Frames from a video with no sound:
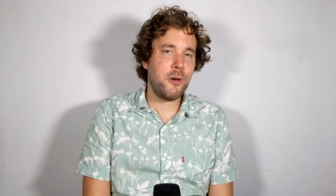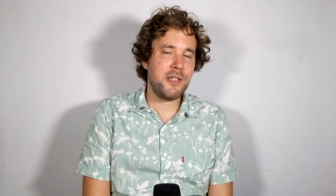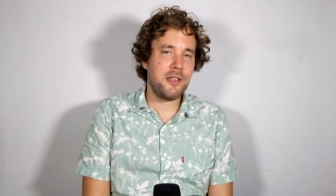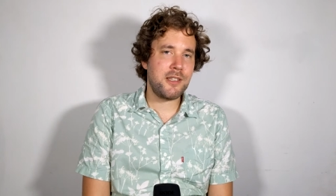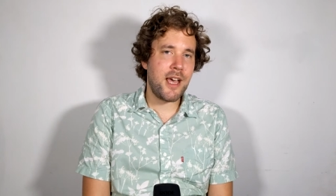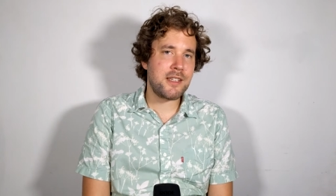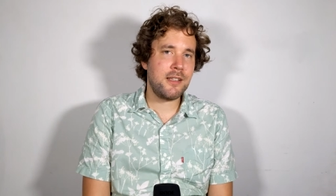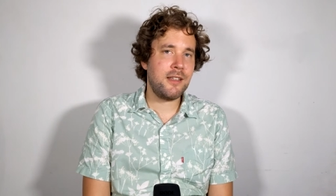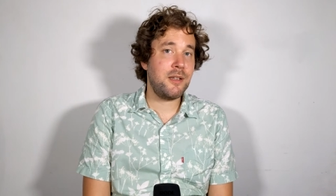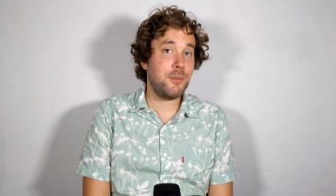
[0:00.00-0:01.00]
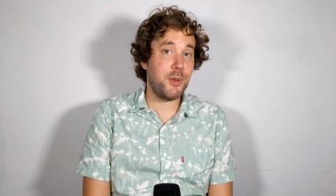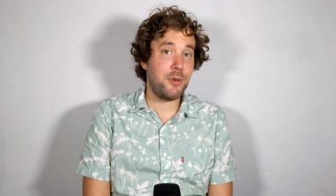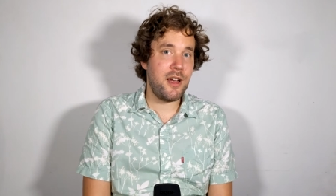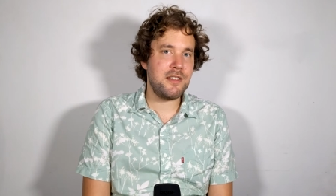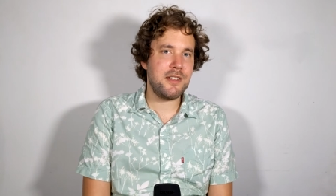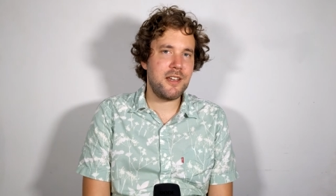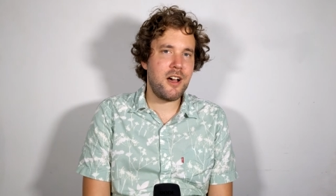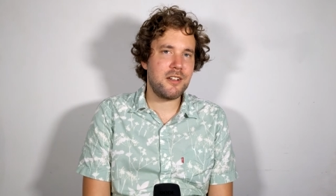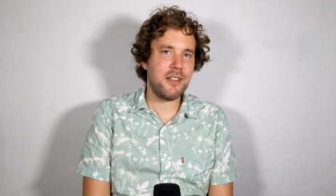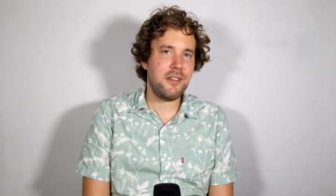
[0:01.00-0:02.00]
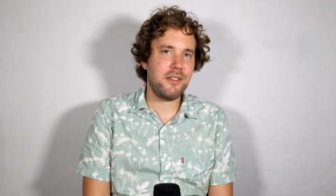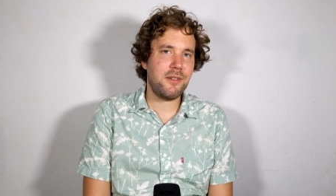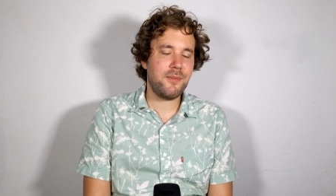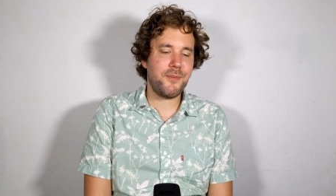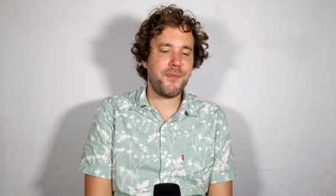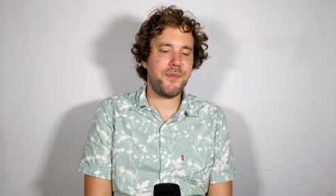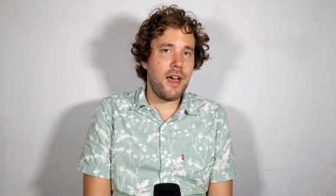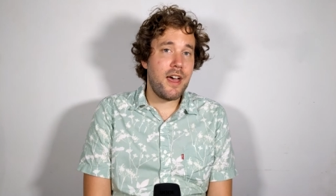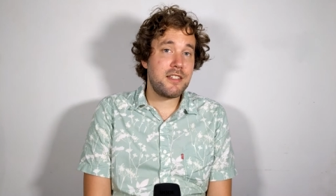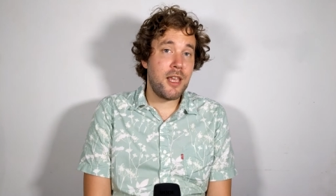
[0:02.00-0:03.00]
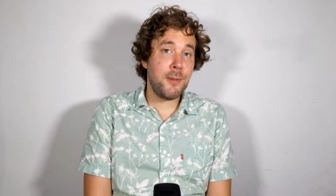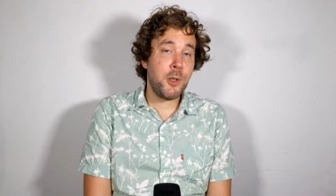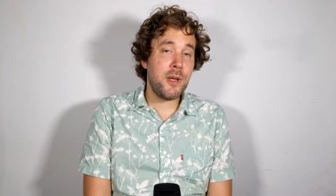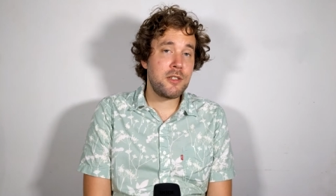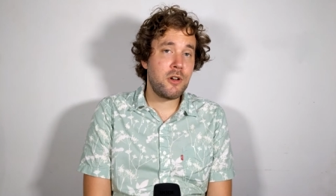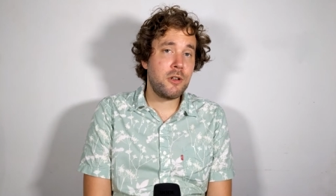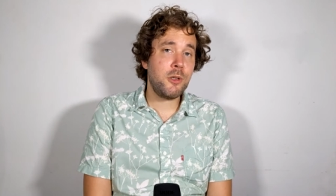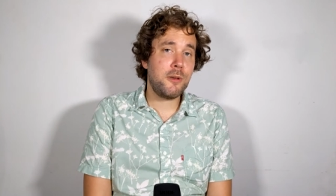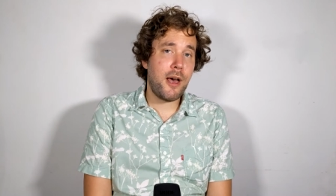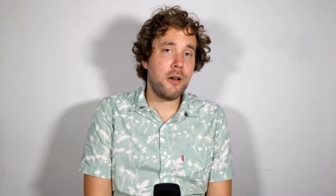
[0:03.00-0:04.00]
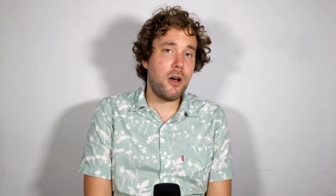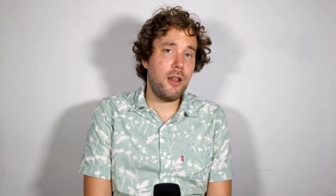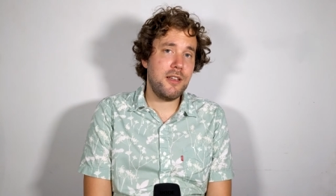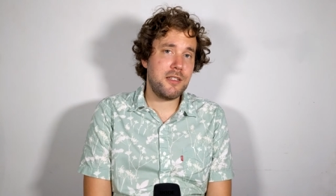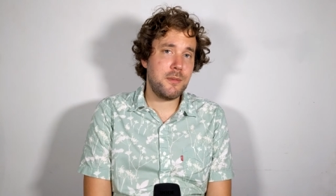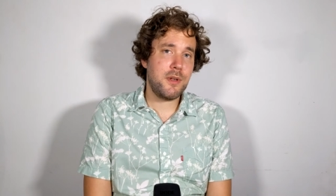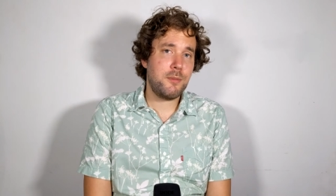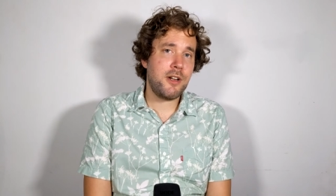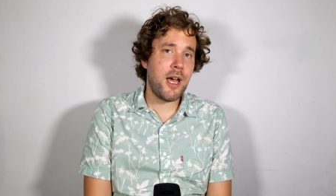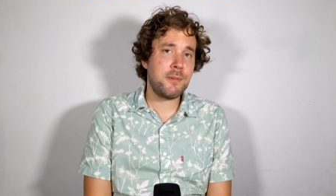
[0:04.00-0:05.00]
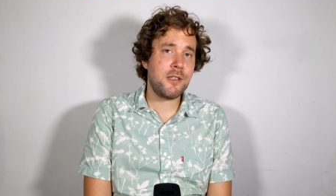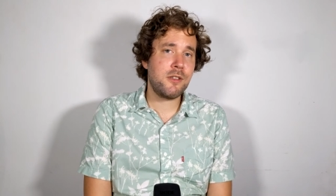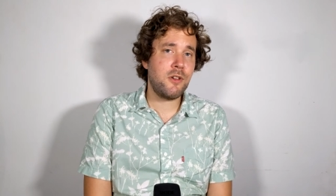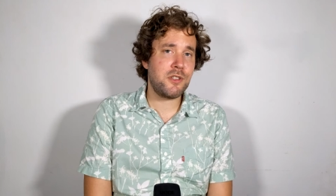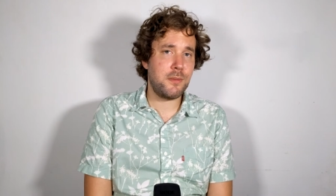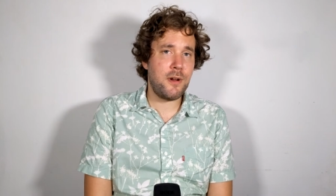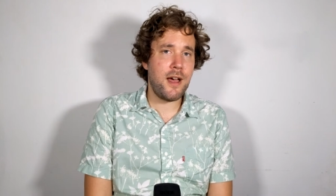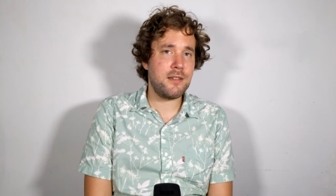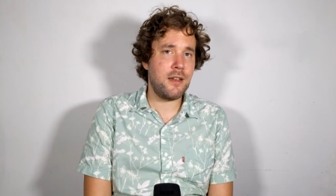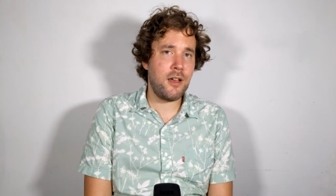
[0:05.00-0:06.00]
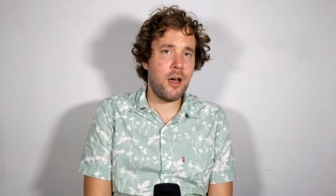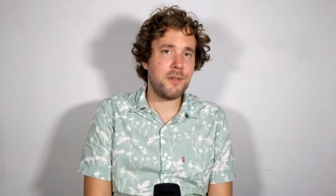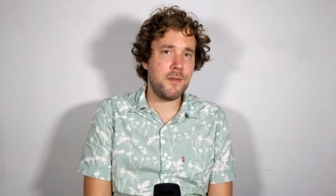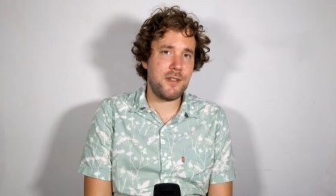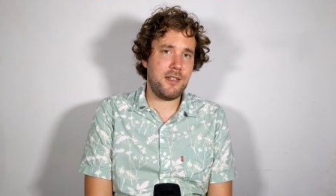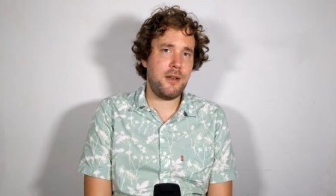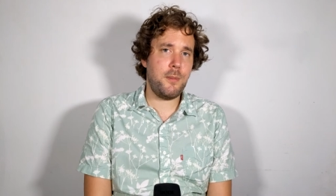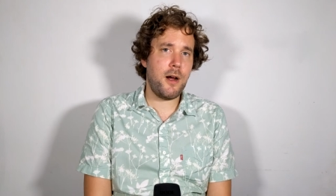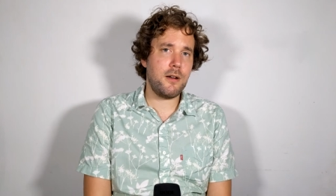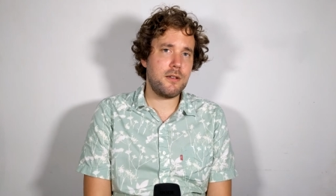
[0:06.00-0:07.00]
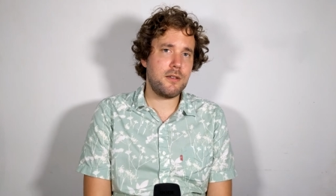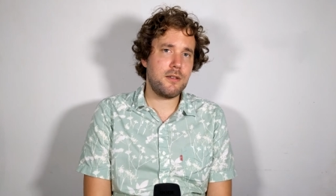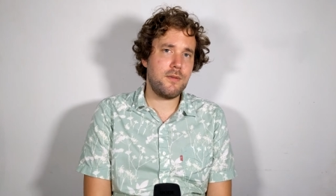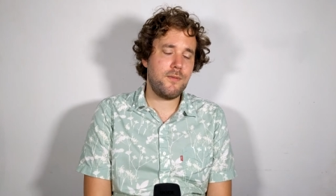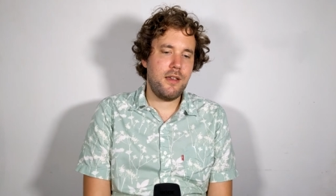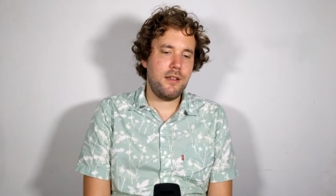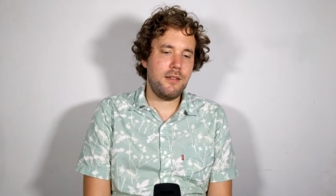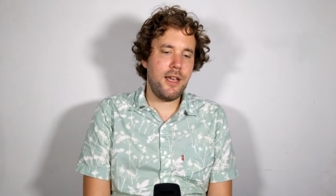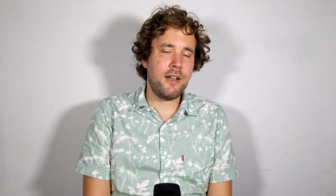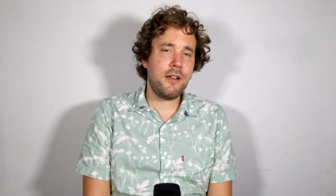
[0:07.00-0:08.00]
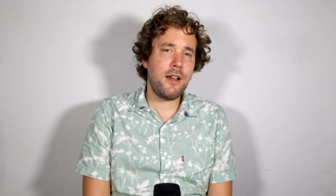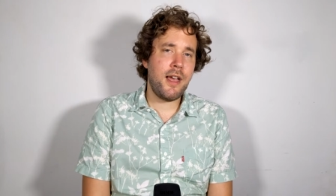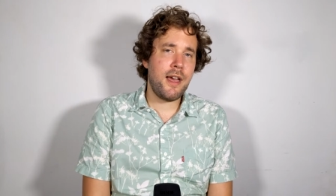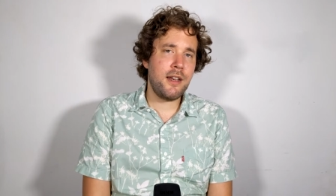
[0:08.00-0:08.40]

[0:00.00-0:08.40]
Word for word: hotel's excellent but pricey cocktails. As Hemingway struggled with alcoholism, perhaps it's no surprise that he often visited bars. Later, I